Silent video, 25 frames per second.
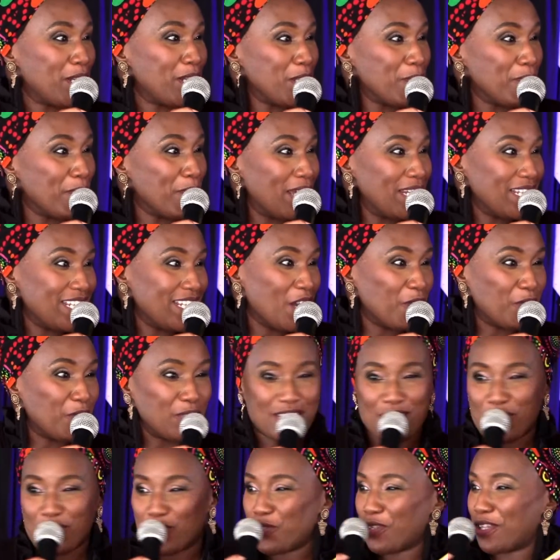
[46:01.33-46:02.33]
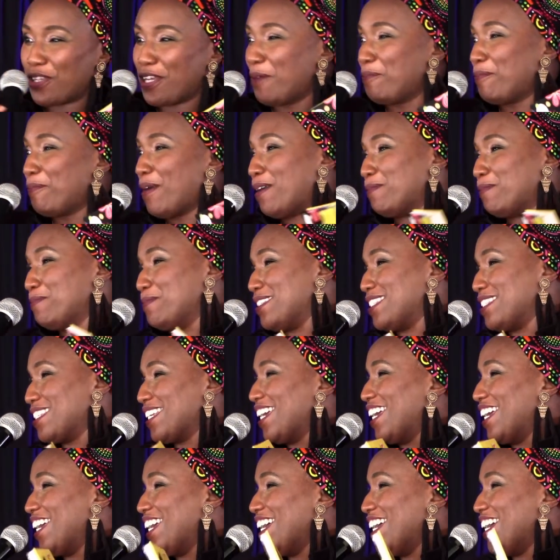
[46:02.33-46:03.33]
men here will sit with their moms
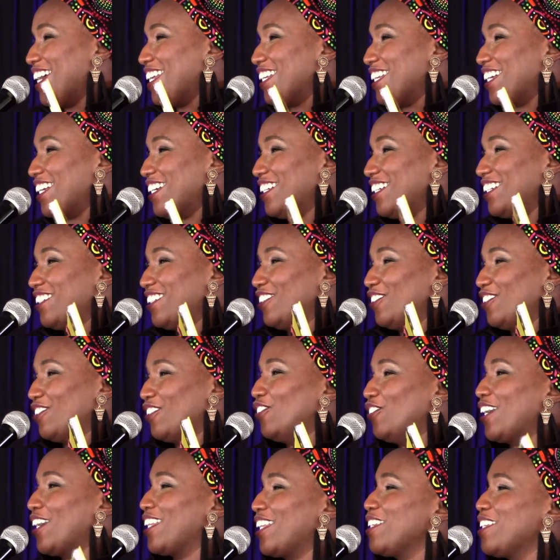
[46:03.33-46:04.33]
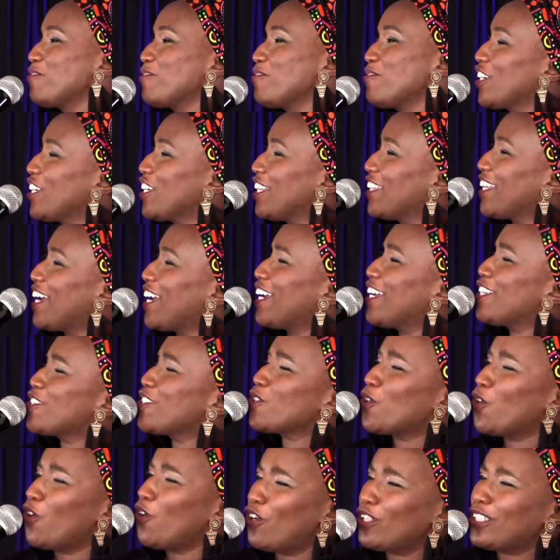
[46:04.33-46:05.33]
and look at them shaking their
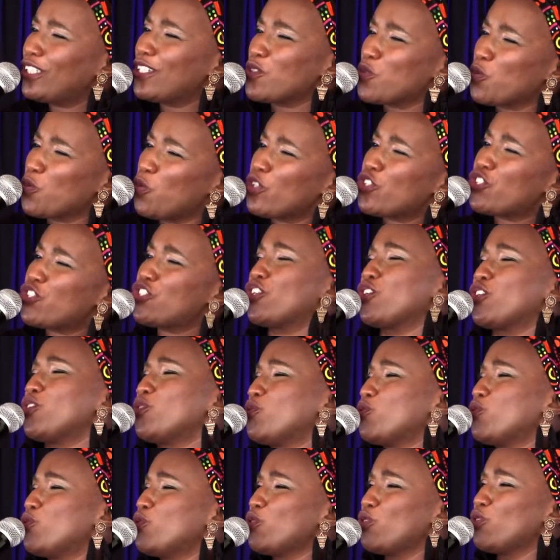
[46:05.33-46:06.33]
heads. God is watching you.